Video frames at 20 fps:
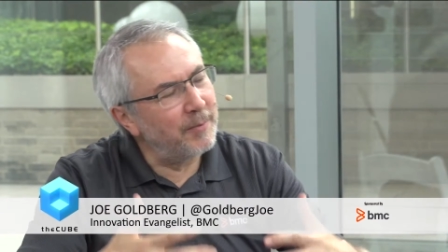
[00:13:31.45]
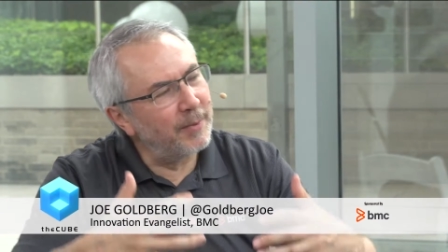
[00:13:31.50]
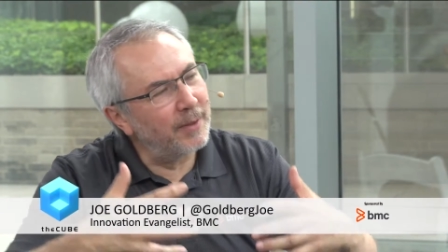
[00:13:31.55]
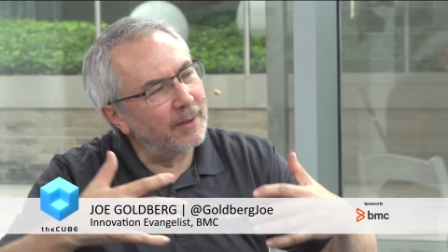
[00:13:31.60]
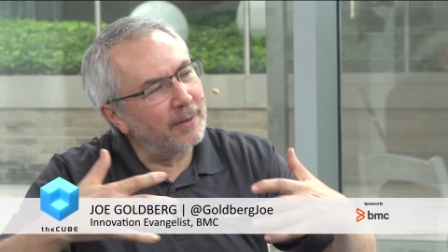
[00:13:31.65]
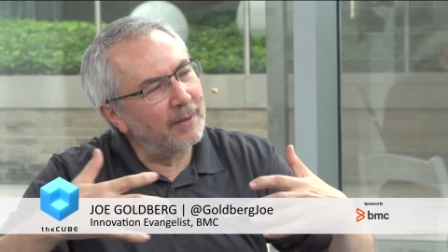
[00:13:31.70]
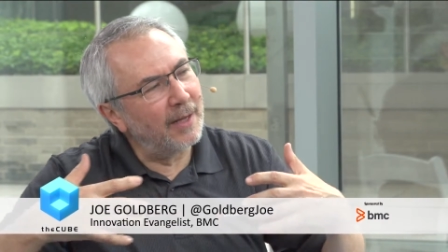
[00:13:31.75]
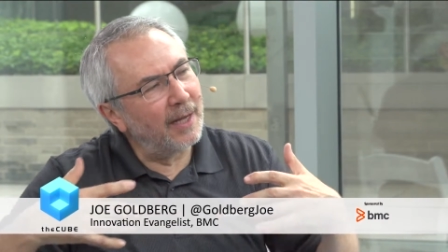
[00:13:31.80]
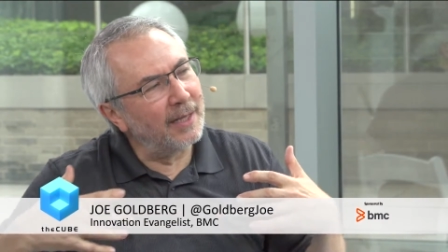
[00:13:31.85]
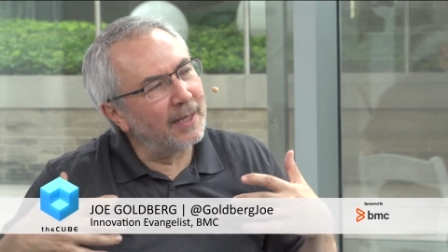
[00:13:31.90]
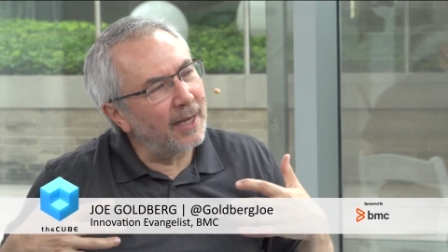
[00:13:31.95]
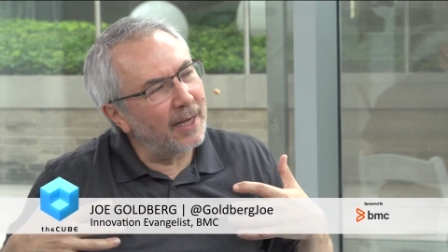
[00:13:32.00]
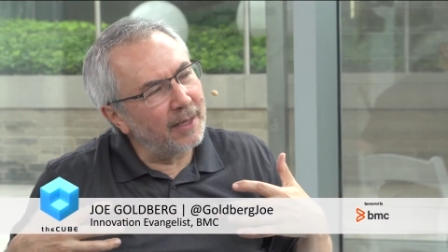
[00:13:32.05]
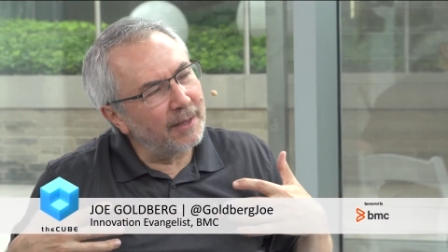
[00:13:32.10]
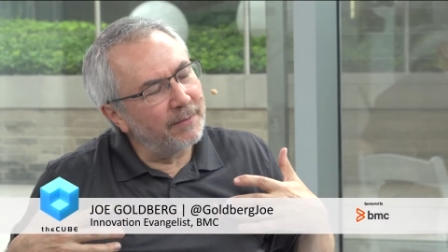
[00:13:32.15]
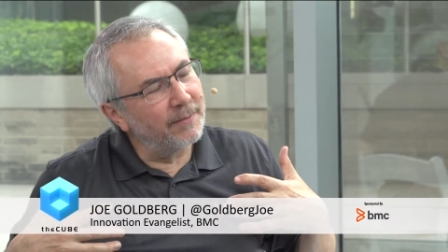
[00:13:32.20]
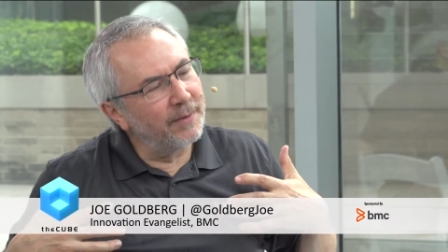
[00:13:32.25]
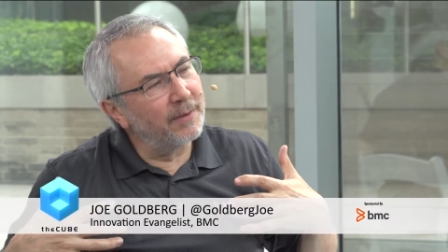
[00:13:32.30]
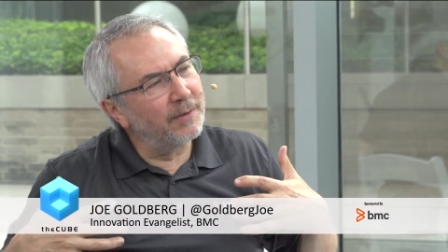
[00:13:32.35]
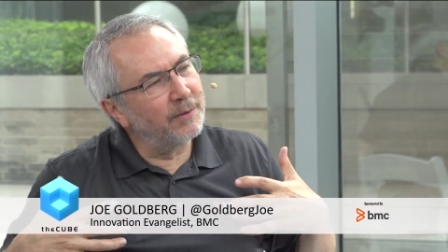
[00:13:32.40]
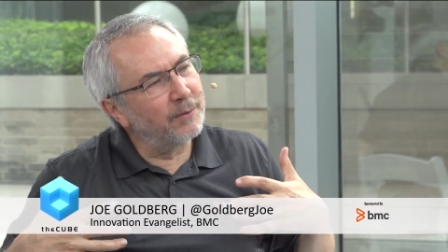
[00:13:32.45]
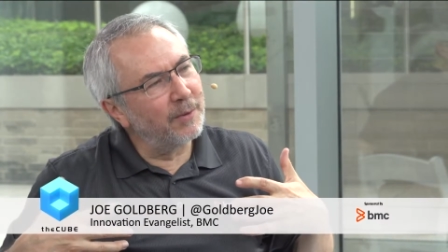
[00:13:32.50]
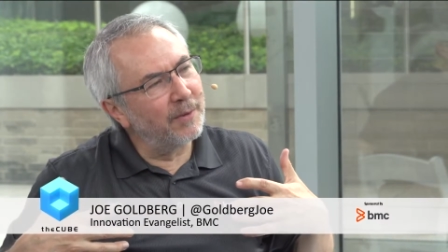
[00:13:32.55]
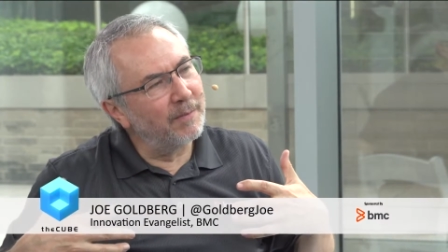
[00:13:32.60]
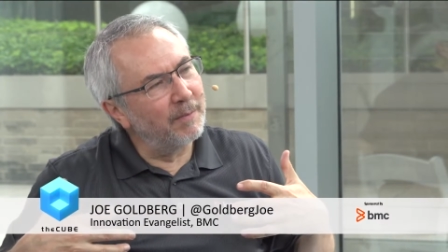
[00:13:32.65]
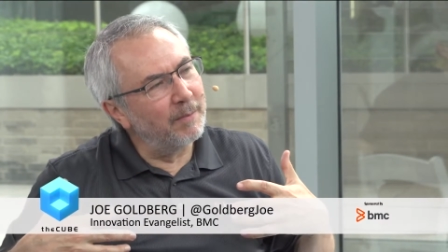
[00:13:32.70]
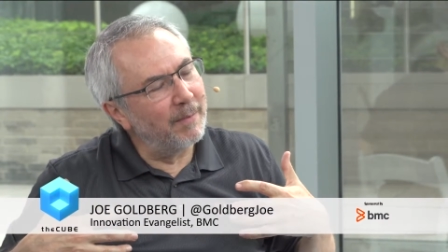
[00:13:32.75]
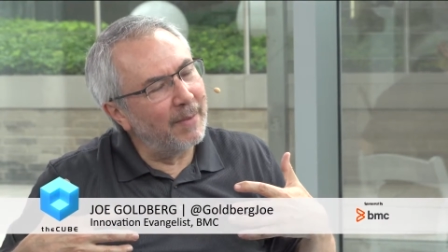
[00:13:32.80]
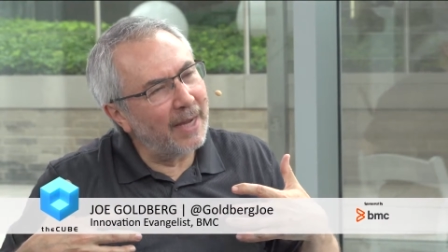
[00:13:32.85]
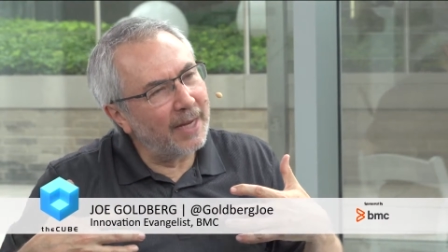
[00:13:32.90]
but a lot of the sort
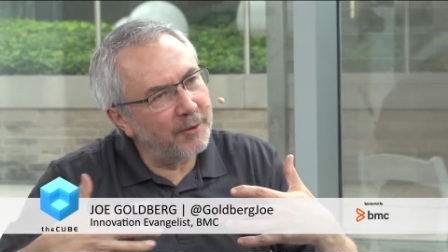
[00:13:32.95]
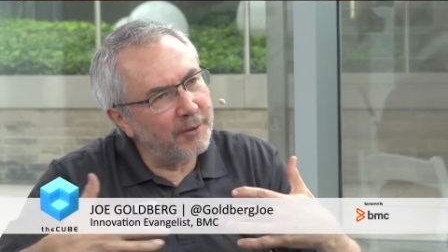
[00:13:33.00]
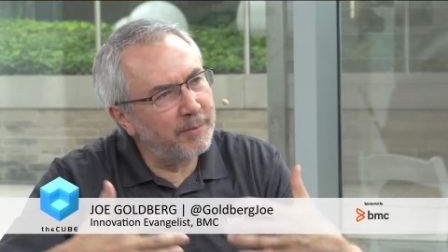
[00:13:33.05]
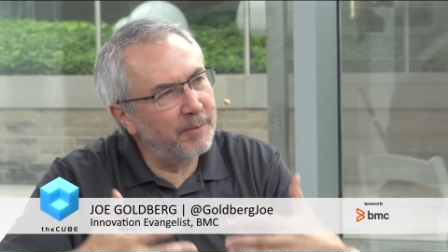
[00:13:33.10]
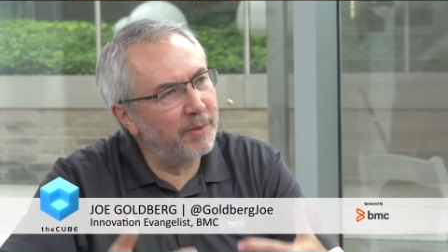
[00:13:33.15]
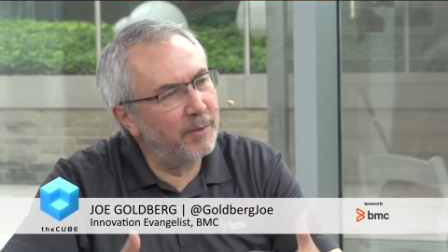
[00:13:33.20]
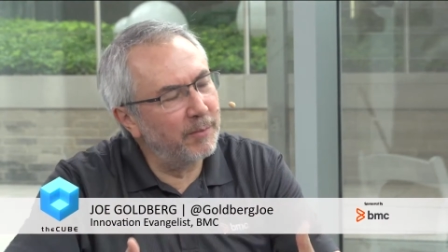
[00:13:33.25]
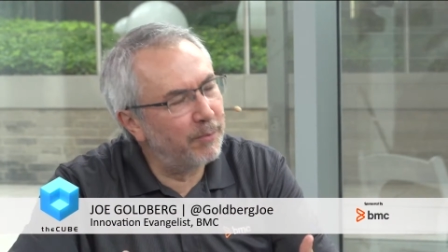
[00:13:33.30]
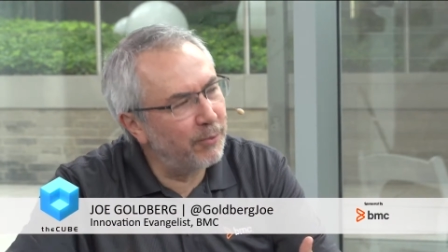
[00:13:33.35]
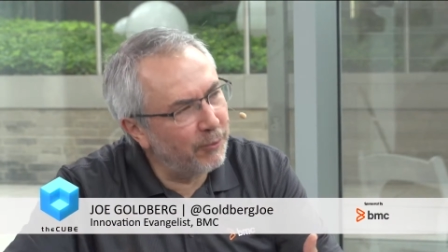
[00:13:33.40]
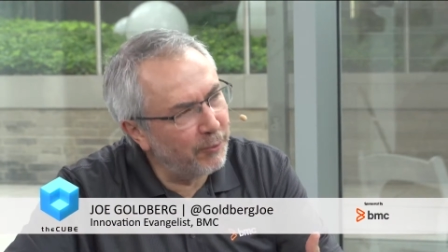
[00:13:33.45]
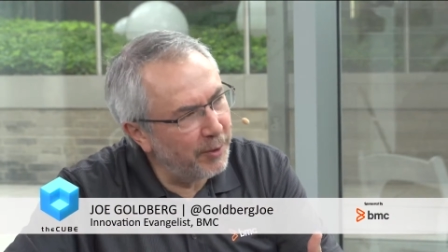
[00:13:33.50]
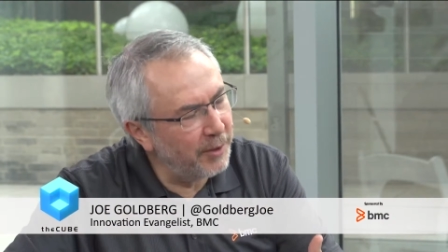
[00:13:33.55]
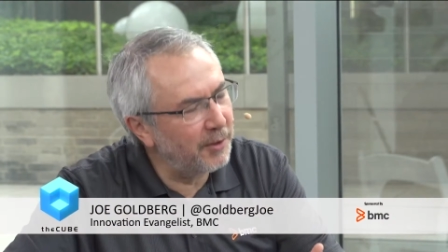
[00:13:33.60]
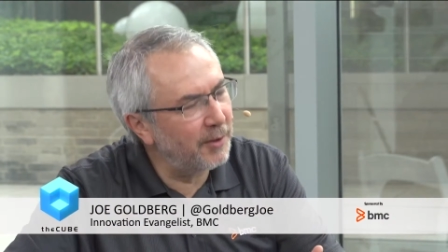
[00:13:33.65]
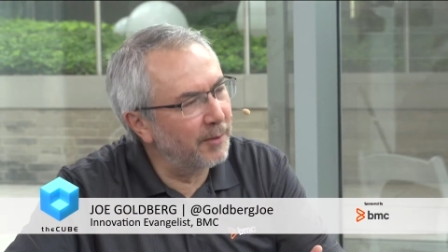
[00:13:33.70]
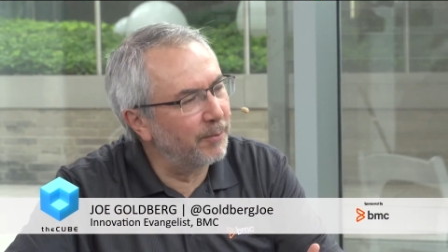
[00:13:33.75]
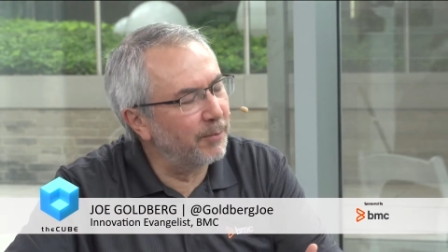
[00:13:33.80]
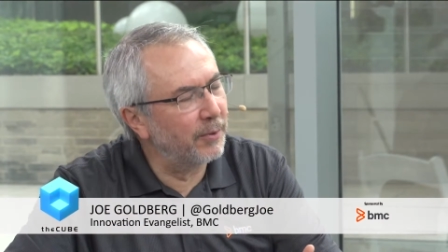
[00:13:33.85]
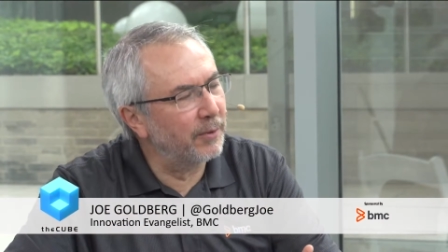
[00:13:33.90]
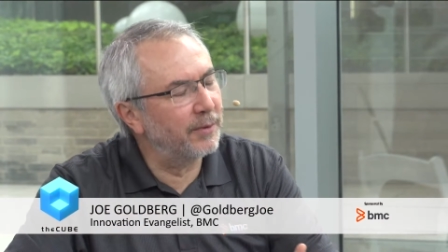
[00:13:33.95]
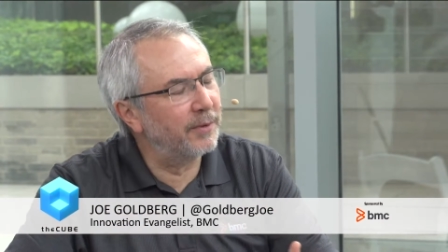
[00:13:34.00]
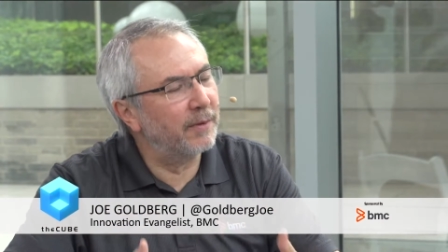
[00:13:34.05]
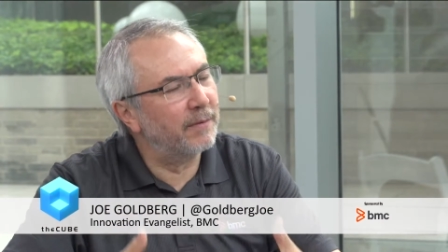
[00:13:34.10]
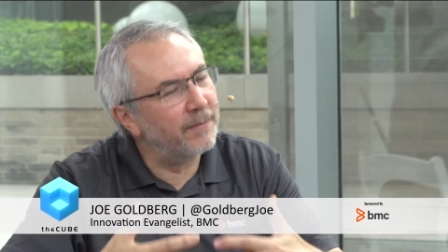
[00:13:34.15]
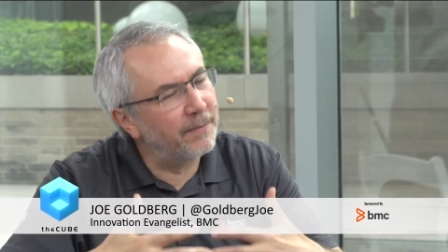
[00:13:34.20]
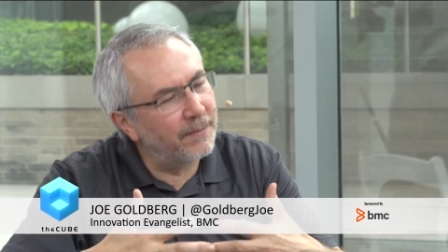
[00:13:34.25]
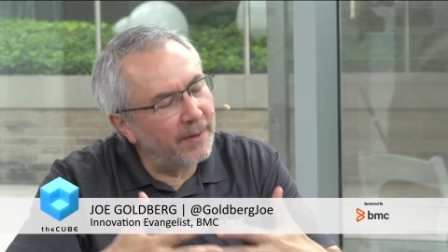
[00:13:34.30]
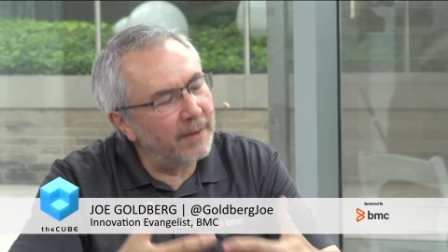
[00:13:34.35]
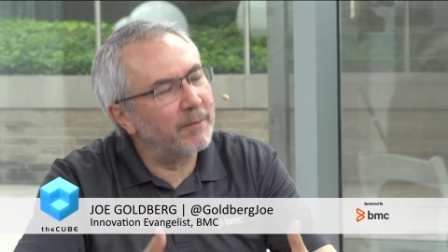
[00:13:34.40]
of management principles are
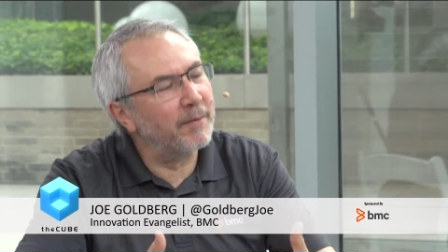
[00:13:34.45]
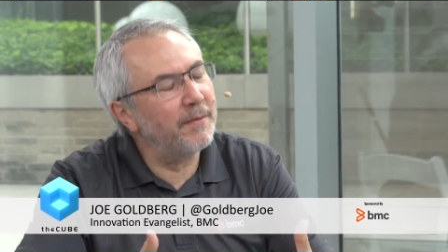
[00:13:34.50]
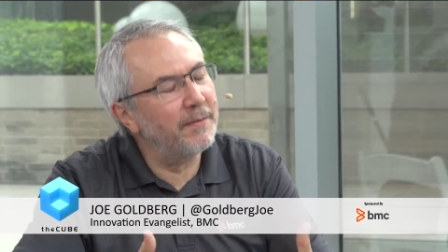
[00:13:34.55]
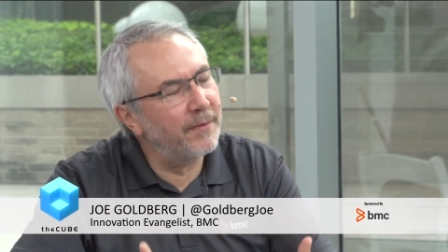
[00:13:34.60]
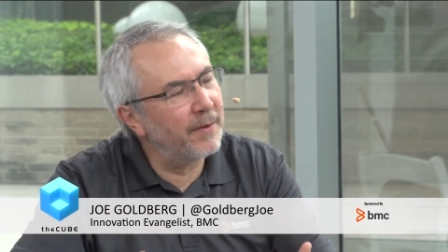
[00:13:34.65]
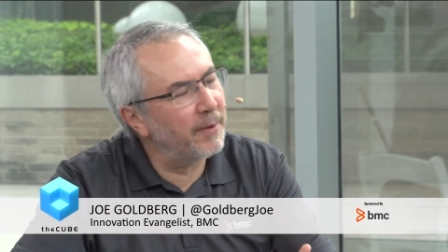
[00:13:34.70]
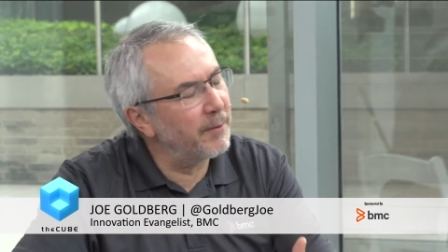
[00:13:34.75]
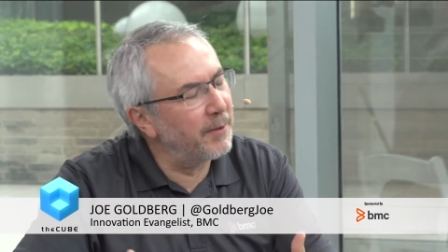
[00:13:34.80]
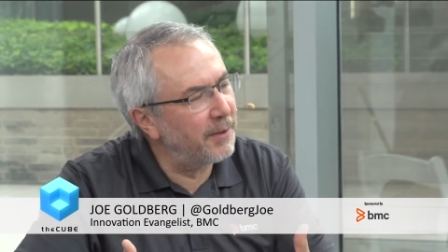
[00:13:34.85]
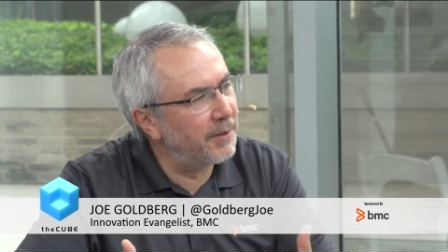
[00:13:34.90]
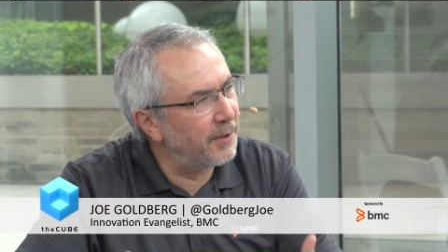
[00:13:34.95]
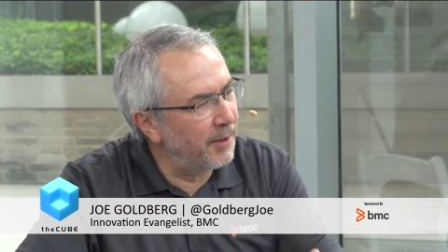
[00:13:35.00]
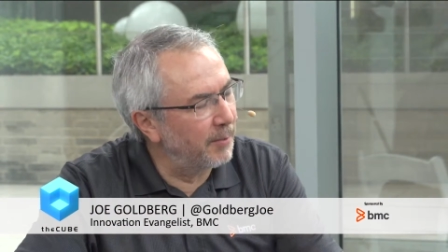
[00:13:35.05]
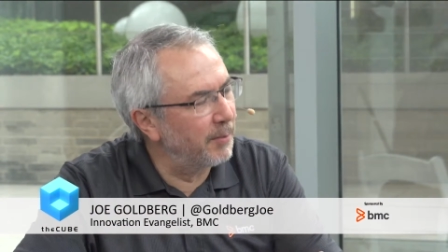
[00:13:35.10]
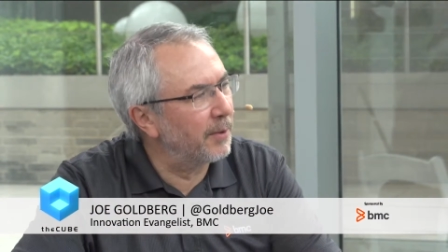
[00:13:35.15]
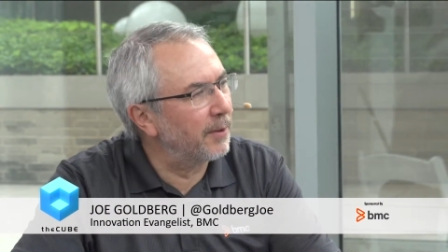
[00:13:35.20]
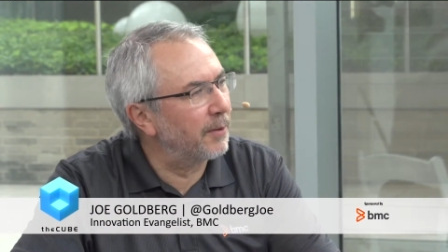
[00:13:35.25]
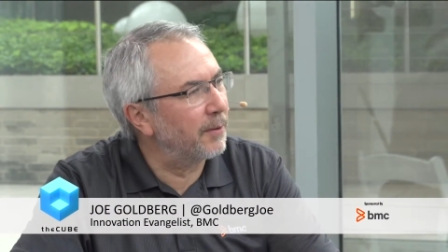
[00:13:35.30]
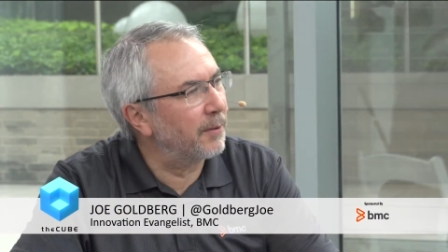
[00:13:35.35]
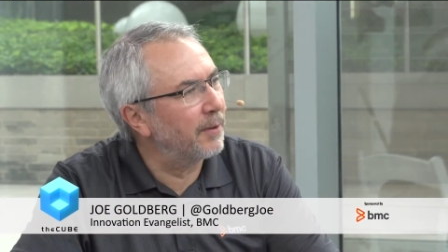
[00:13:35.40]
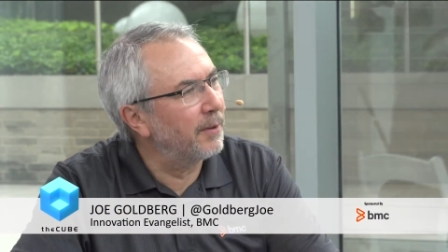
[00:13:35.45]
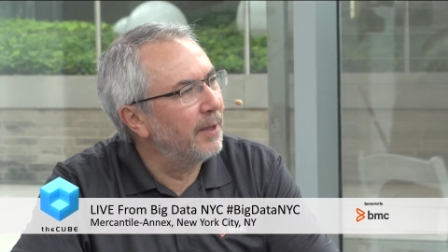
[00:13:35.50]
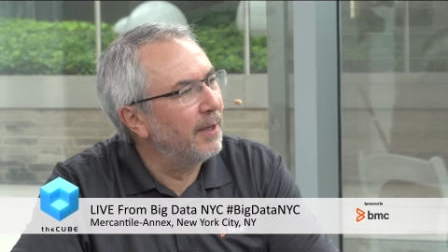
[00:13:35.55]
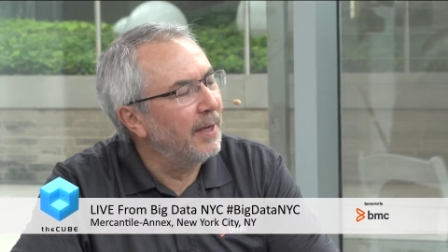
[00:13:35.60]
very, very similar.